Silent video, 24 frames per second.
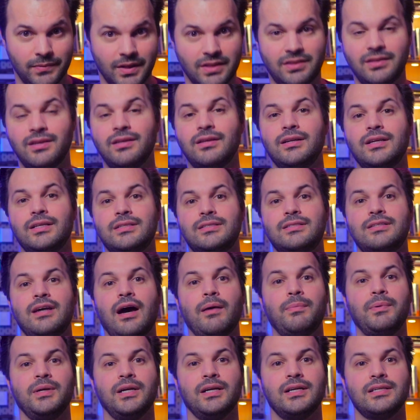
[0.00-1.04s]
The thing that is
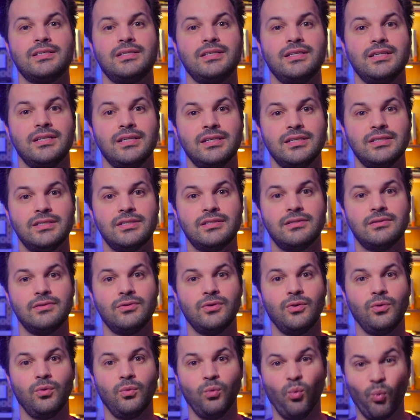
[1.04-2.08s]
stopping us is
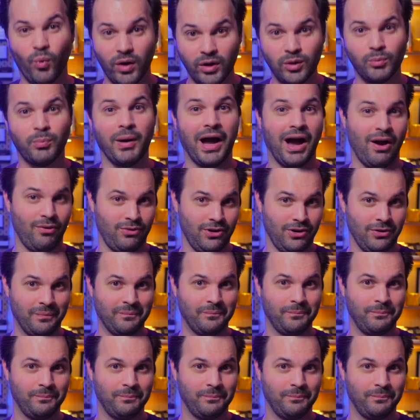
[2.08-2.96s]
willpower.